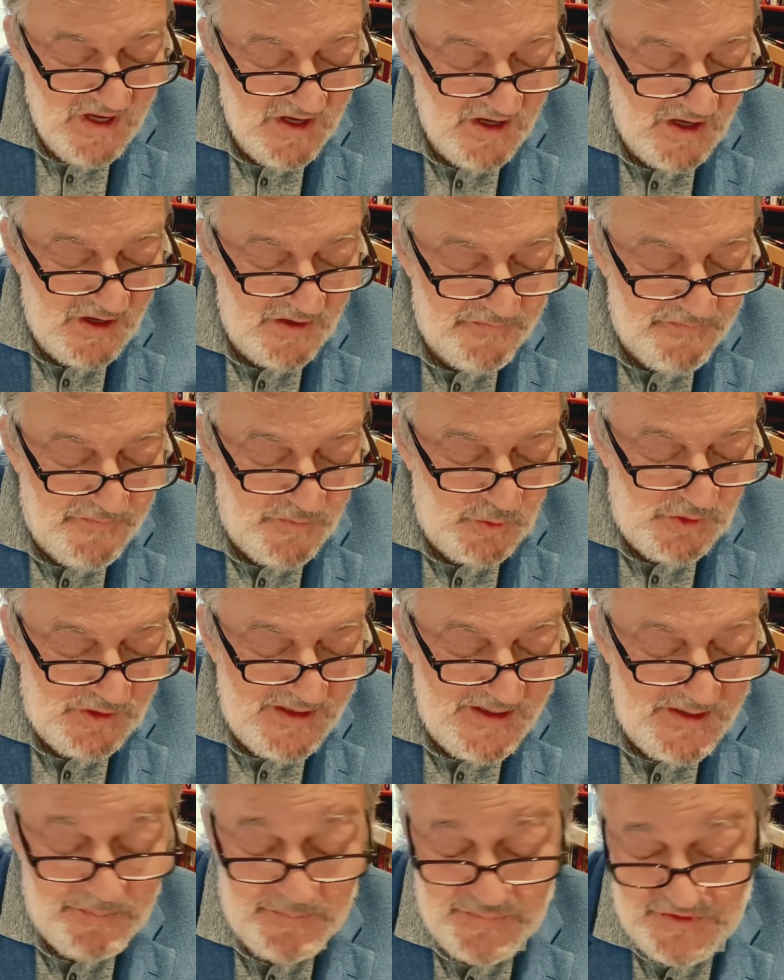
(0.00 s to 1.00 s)
Her full
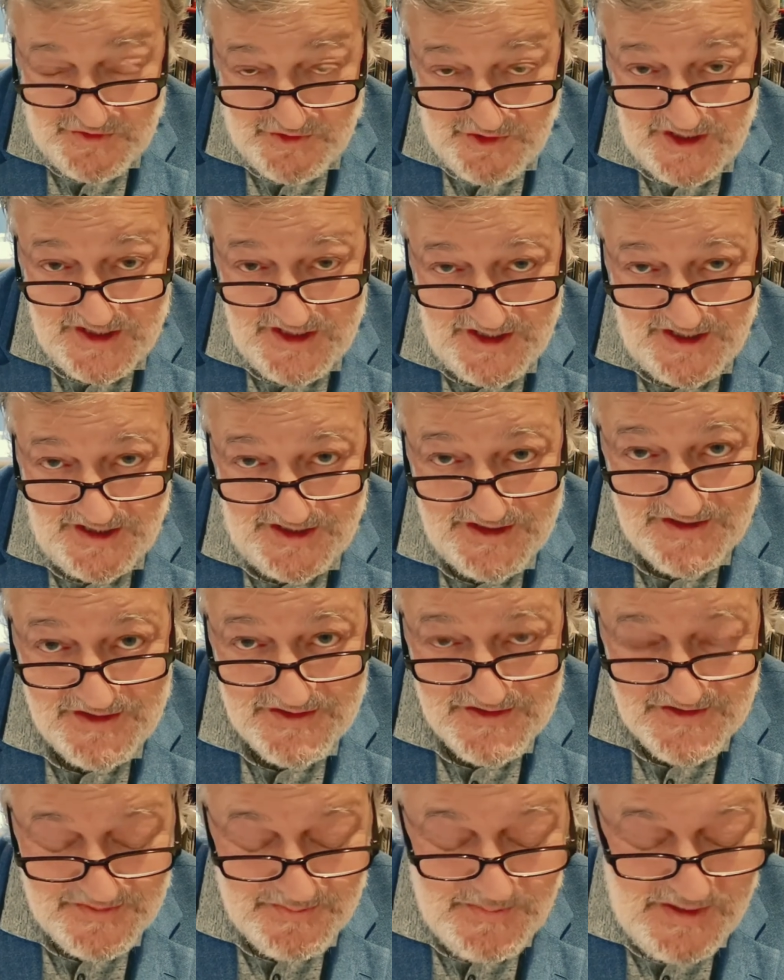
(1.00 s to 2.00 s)
lips, drinking,
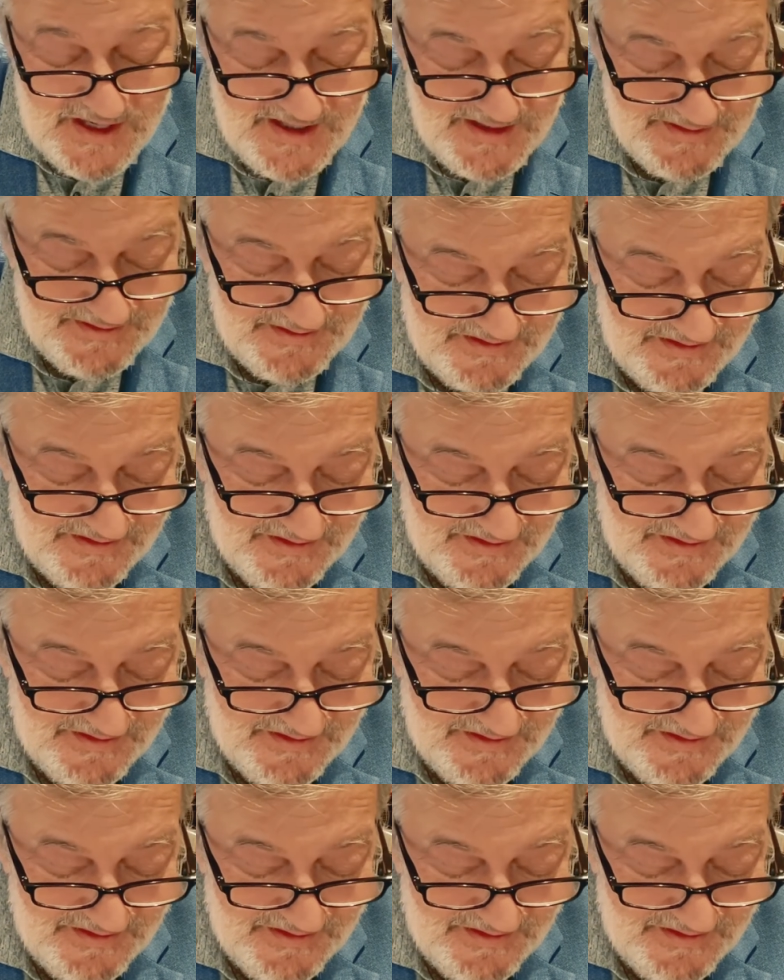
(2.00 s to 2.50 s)
smiled.